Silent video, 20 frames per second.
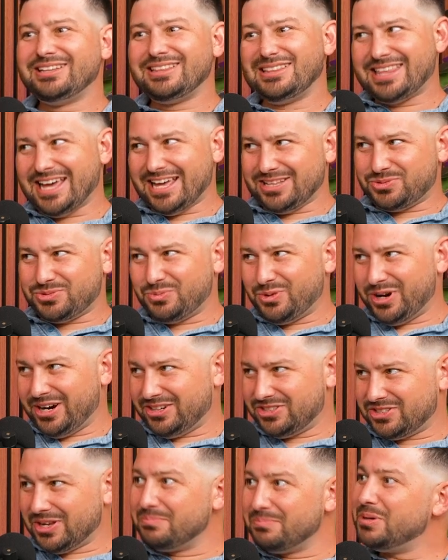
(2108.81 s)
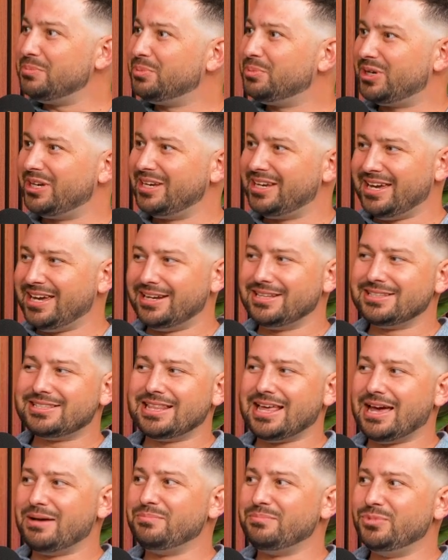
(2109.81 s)
that's where some people can get into
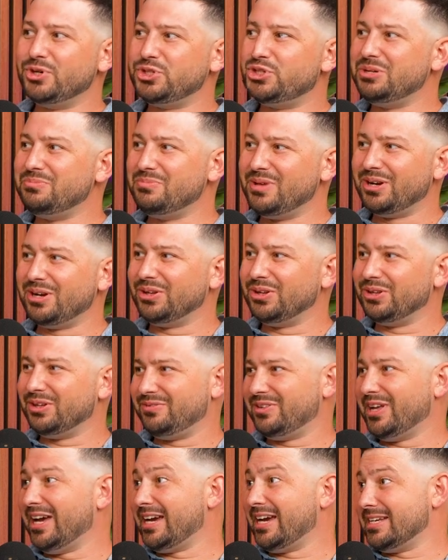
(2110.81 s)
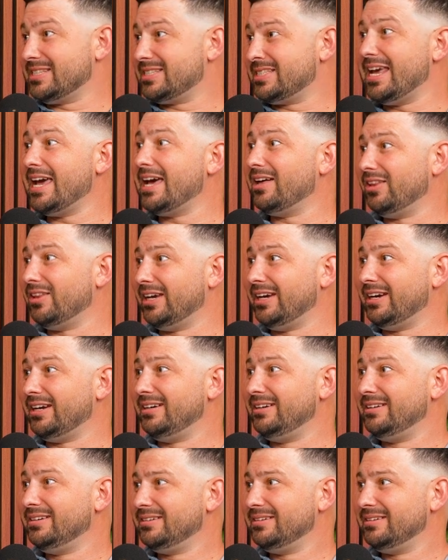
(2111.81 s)
that mushy middle of like a scaling